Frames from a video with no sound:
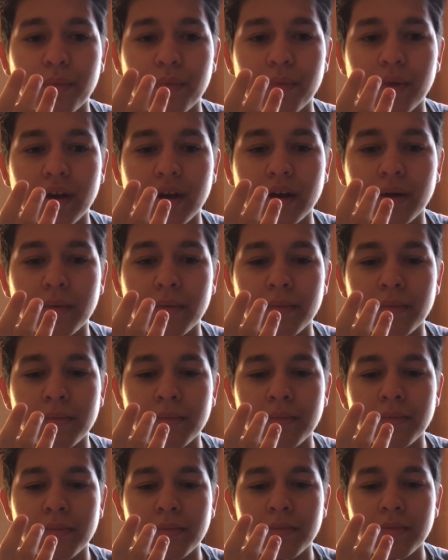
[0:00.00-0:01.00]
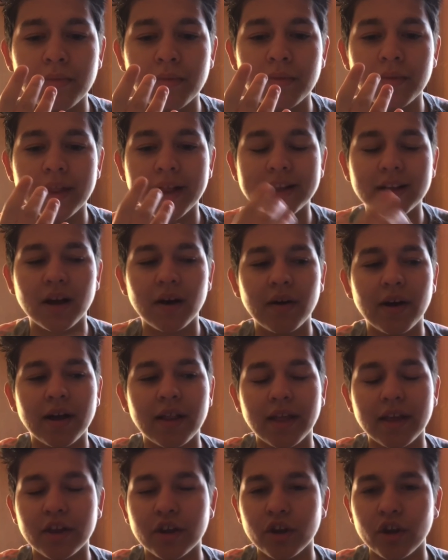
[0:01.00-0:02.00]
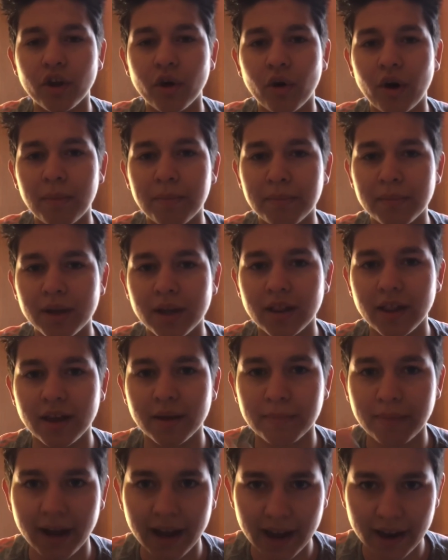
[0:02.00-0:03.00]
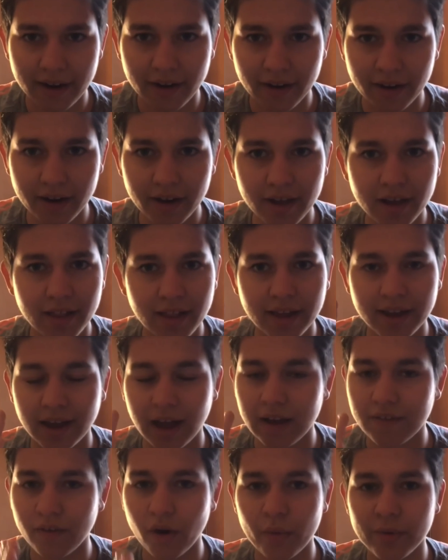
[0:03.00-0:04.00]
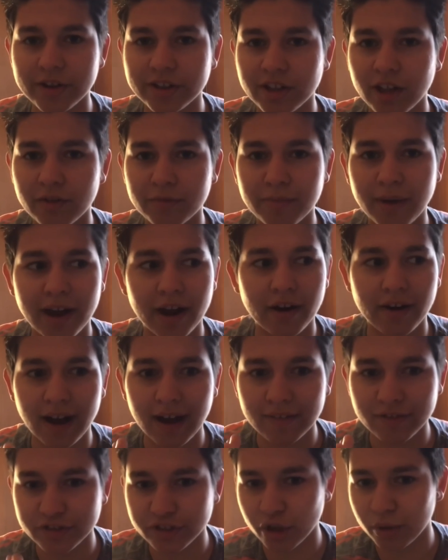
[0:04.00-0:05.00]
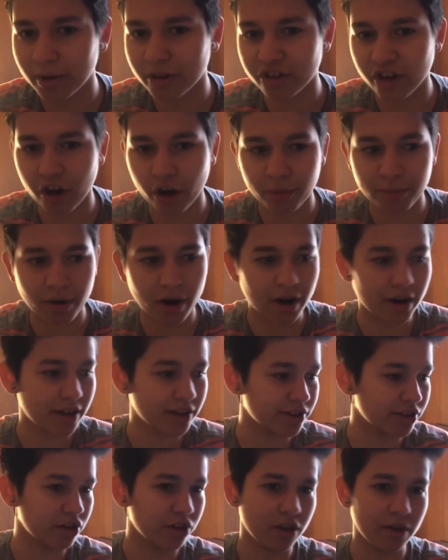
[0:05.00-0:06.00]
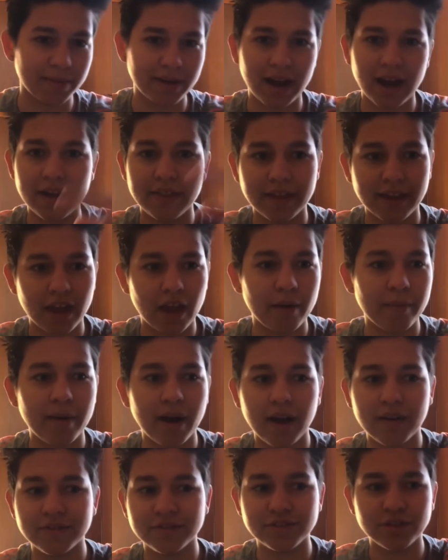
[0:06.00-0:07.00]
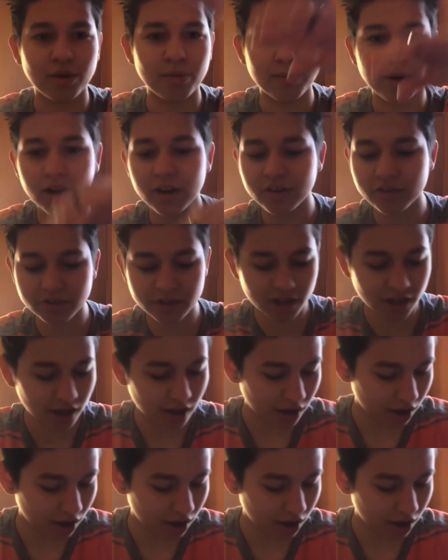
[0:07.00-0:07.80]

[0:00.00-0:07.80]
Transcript: like, that's how I, like, know I'm me. Like, my hair. Like, I've always loved my hair. I have so much hair products. Literally, behind the camera, I have so much.